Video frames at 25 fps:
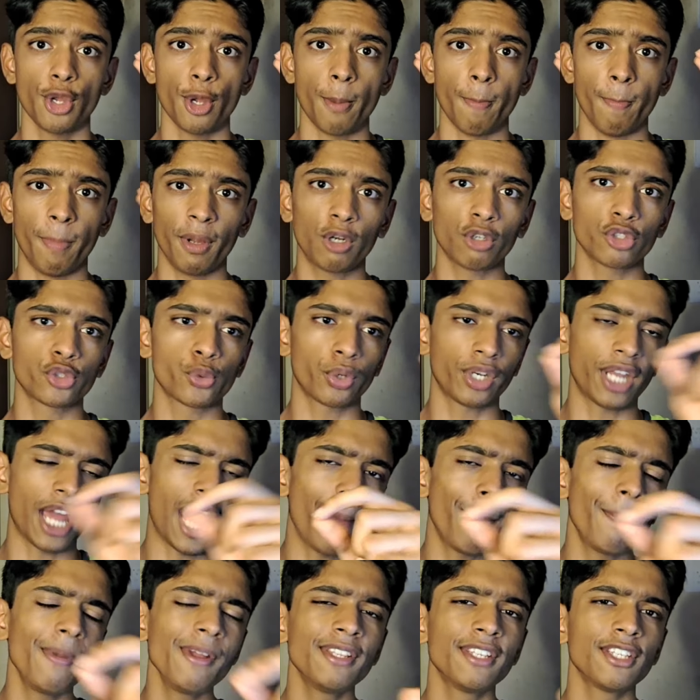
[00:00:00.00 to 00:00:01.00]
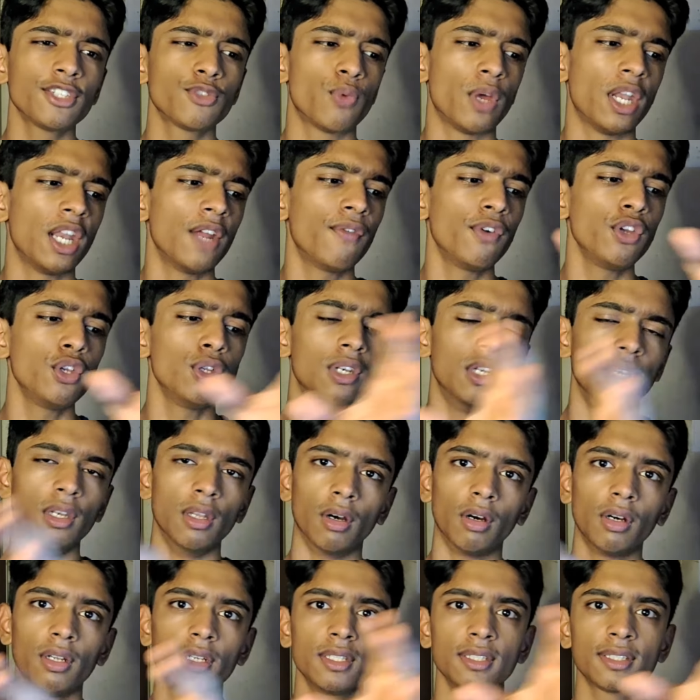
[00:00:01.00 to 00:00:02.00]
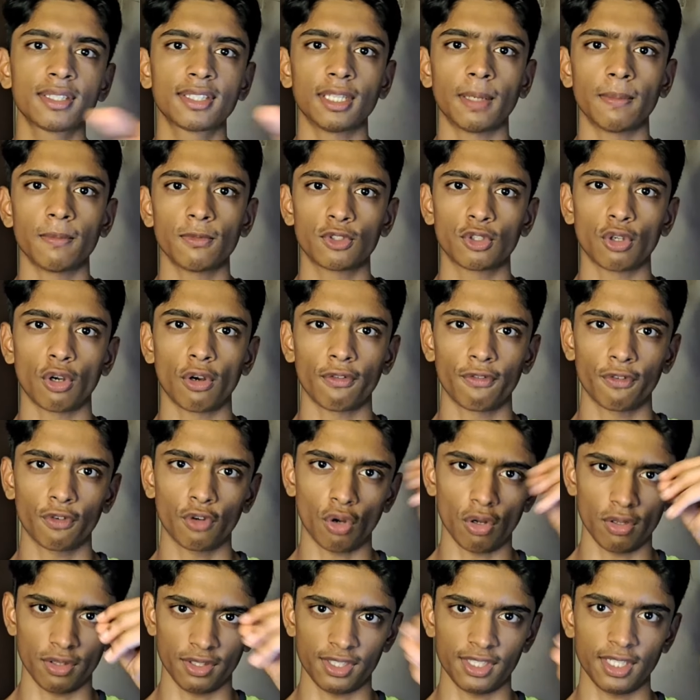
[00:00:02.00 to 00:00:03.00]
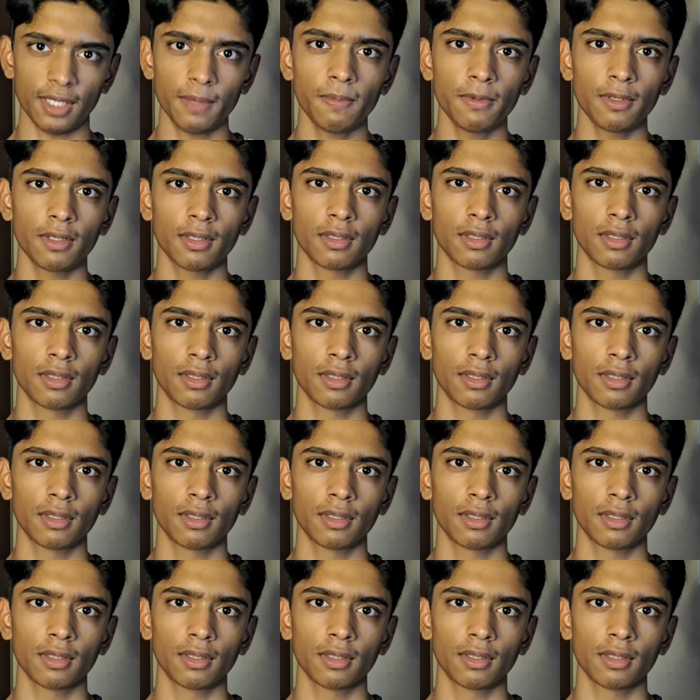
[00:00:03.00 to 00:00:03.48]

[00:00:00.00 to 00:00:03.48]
because what happens is whenever you learn some sort of concept,